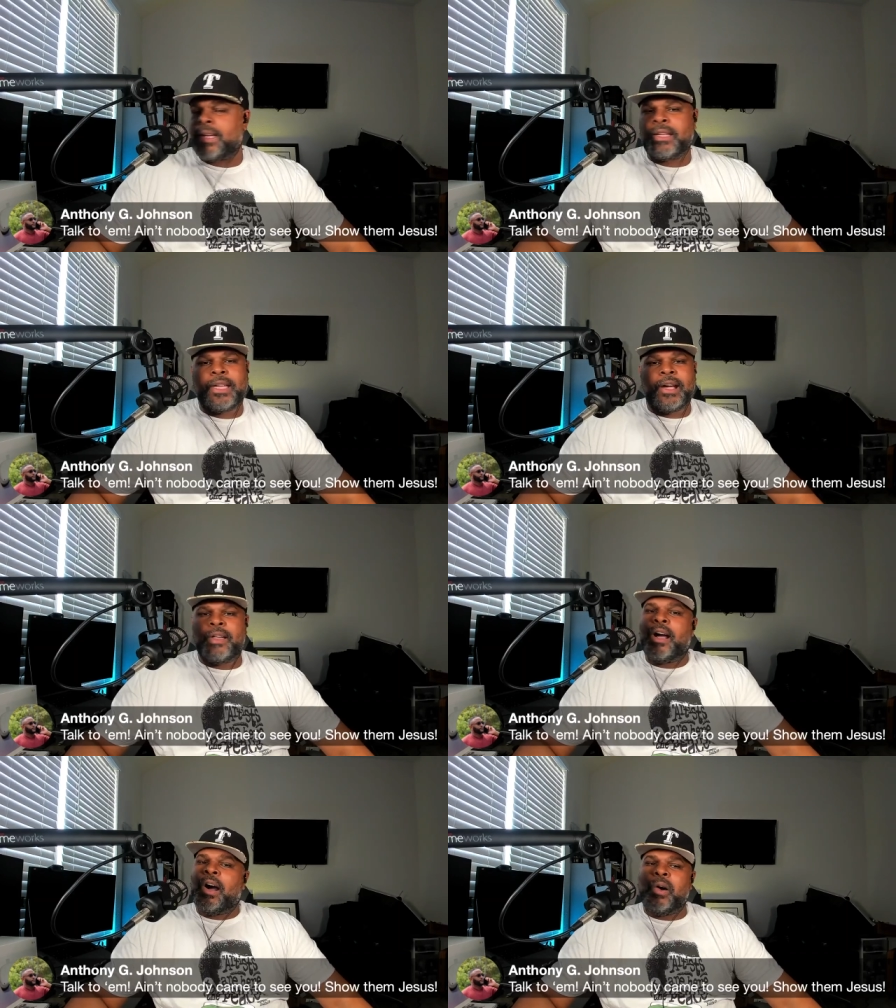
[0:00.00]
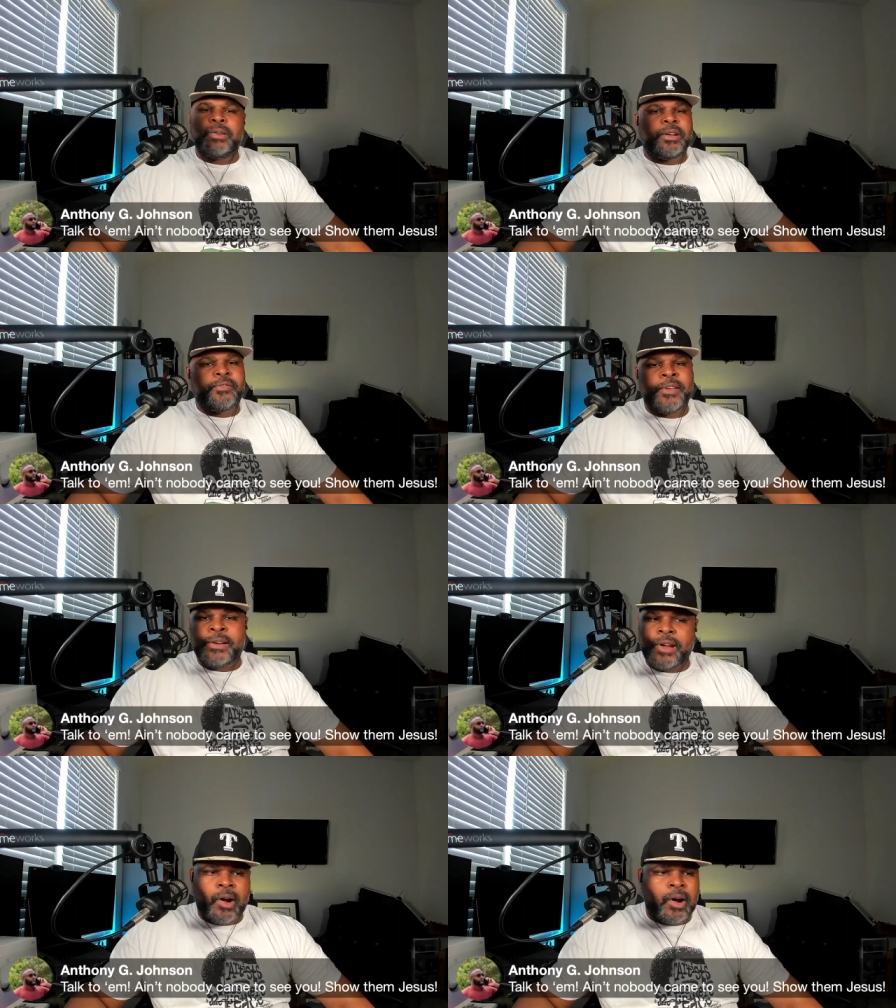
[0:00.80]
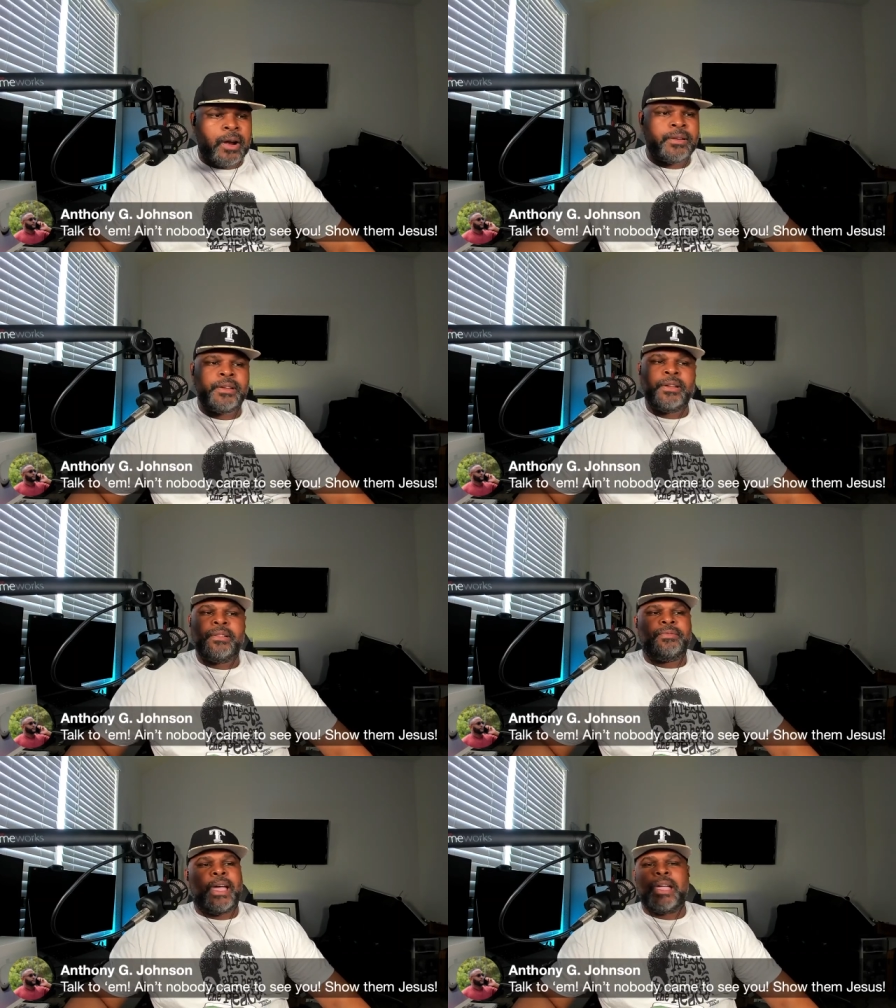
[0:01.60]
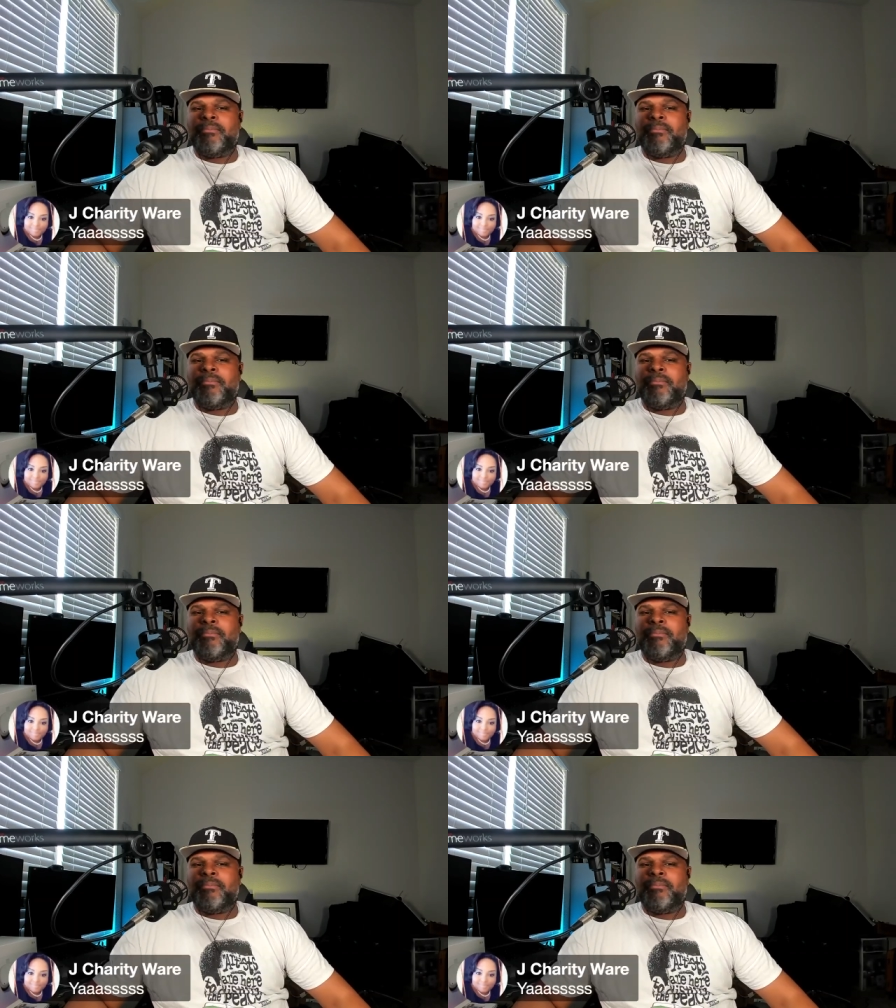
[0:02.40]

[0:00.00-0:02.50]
care of their own little vineyard. They ain't